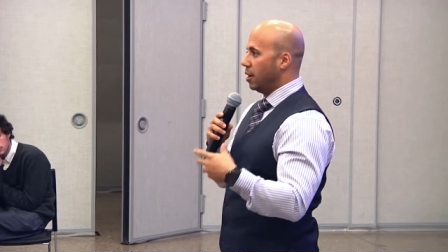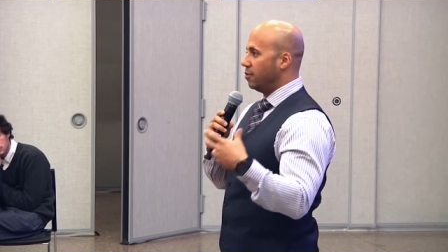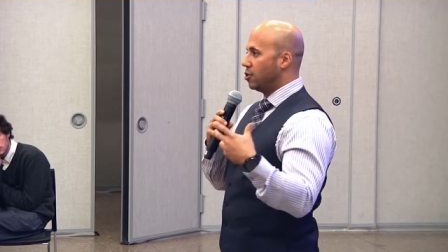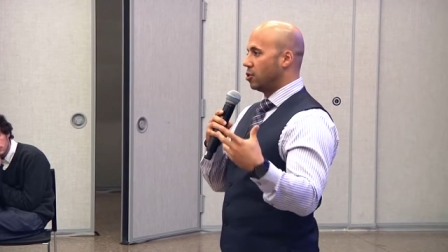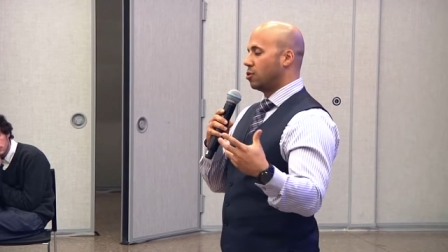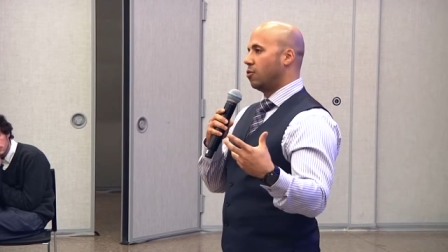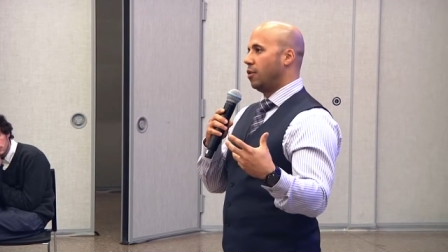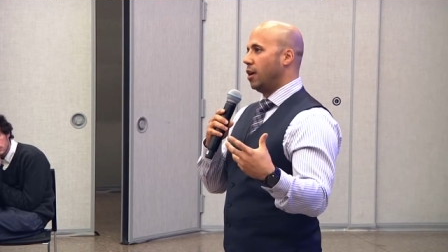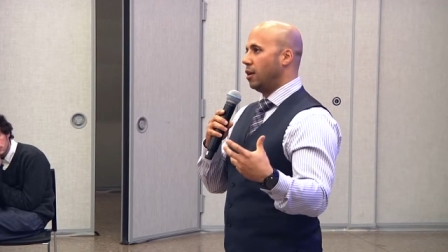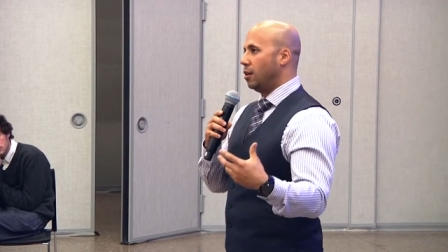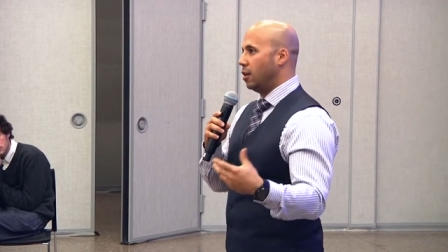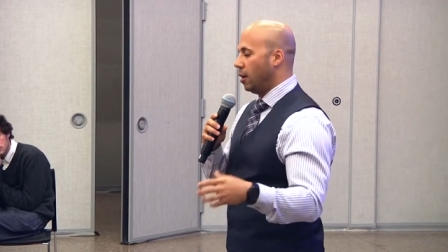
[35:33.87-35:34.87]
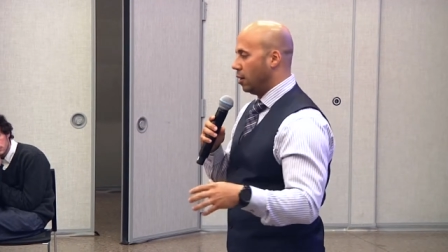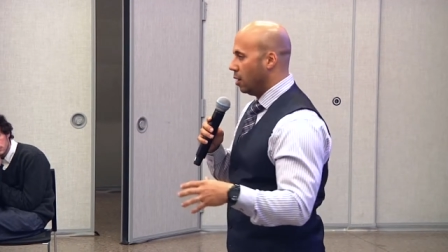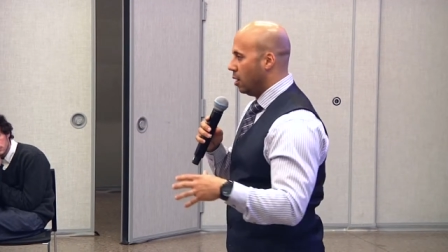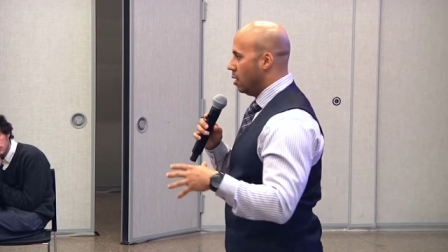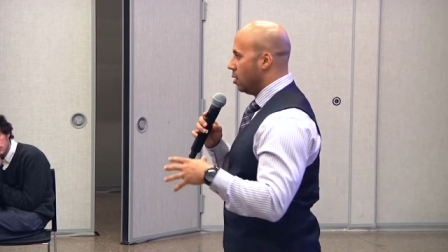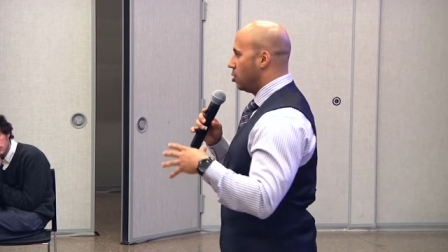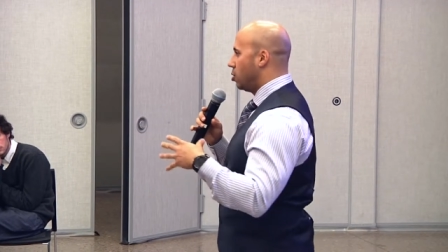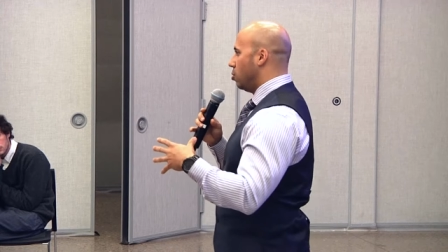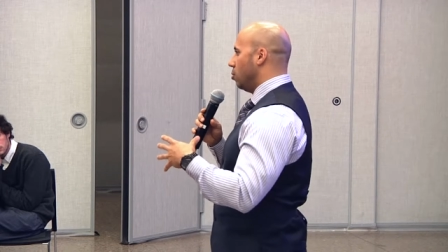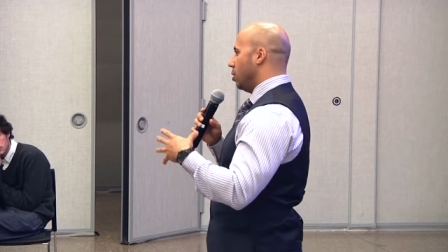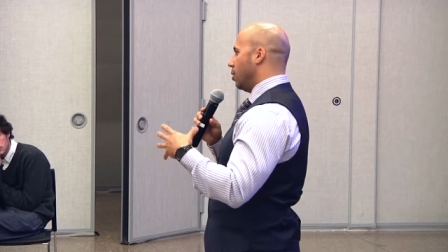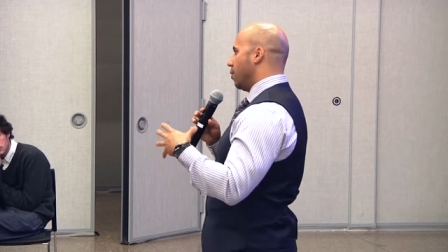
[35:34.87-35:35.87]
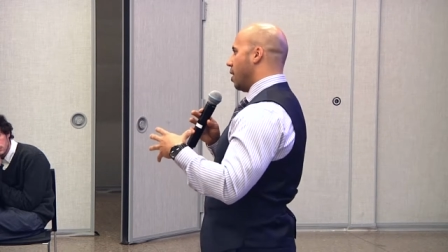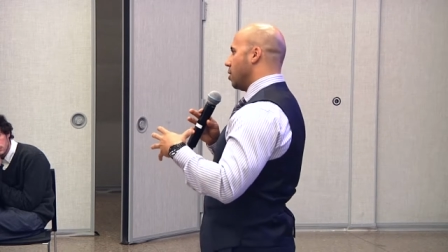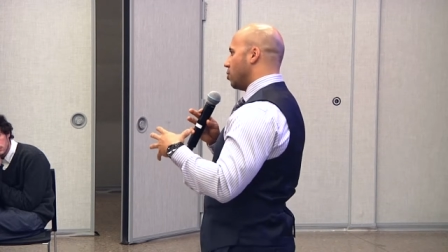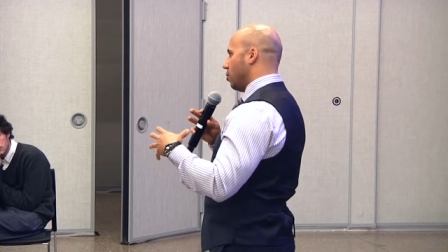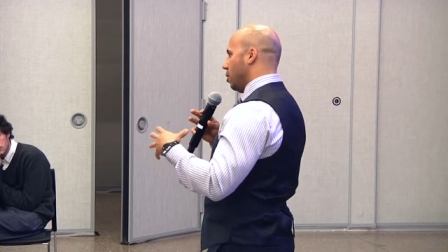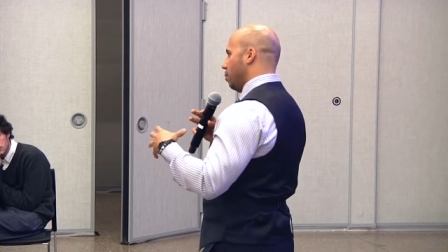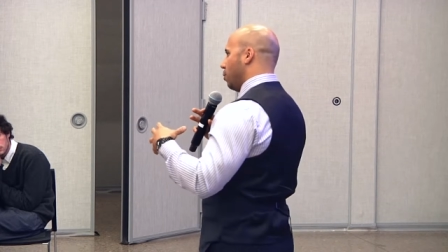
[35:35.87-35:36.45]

I just created a student advisory